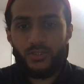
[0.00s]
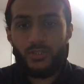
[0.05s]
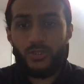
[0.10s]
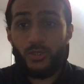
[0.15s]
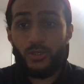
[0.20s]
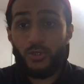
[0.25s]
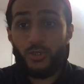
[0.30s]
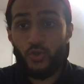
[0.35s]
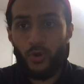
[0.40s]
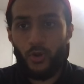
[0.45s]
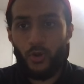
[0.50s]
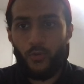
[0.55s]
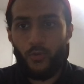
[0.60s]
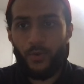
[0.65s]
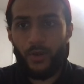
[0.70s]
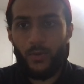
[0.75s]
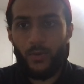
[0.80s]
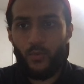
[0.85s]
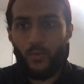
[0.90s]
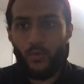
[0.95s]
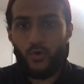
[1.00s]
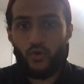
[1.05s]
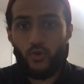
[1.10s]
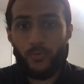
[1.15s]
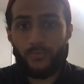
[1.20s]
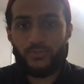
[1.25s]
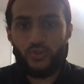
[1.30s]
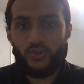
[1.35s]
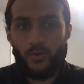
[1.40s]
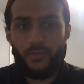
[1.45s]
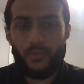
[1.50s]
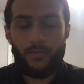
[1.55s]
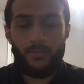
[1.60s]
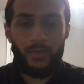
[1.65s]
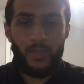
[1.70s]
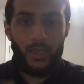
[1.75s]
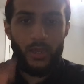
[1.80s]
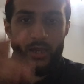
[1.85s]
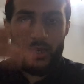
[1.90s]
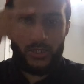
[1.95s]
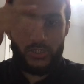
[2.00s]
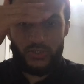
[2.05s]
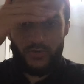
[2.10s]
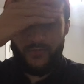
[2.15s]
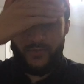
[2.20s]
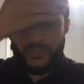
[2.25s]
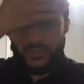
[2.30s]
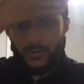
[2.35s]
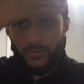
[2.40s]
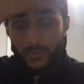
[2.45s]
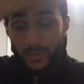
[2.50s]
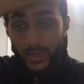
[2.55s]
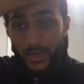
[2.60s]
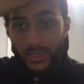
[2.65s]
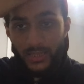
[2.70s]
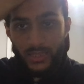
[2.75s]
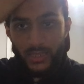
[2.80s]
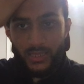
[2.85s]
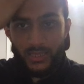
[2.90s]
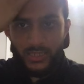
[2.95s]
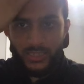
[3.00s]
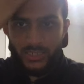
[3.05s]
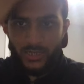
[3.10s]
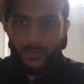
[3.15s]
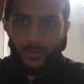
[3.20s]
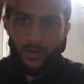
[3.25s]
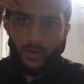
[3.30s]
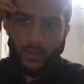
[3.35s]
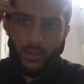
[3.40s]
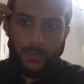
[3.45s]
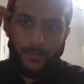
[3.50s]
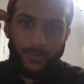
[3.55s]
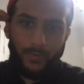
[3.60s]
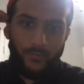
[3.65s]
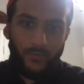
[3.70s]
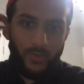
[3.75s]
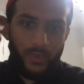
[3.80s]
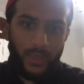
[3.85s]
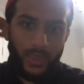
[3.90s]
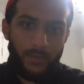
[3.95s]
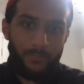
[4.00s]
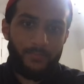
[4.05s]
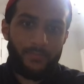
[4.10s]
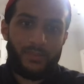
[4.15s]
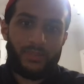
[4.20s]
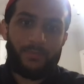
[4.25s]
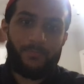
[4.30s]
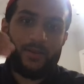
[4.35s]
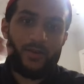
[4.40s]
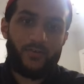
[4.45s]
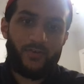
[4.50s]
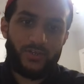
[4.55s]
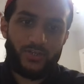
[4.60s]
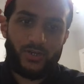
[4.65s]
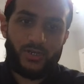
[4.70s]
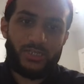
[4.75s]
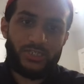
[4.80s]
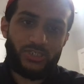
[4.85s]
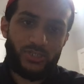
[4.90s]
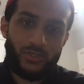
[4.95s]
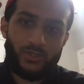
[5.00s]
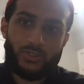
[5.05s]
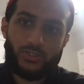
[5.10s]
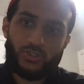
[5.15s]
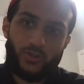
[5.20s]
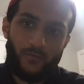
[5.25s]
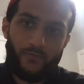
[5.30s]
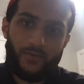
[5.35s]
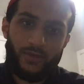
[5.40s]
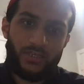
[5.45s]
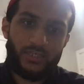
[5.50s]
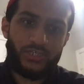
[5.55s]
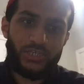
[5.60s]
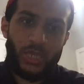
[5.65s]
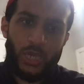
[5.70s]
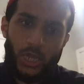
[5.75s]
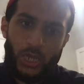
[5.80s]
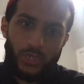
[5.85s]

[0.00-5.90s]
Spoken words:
Sorry, over here we want to observe them. So if it's going to be anything in the stomach, the batteries are distal to the esophagus,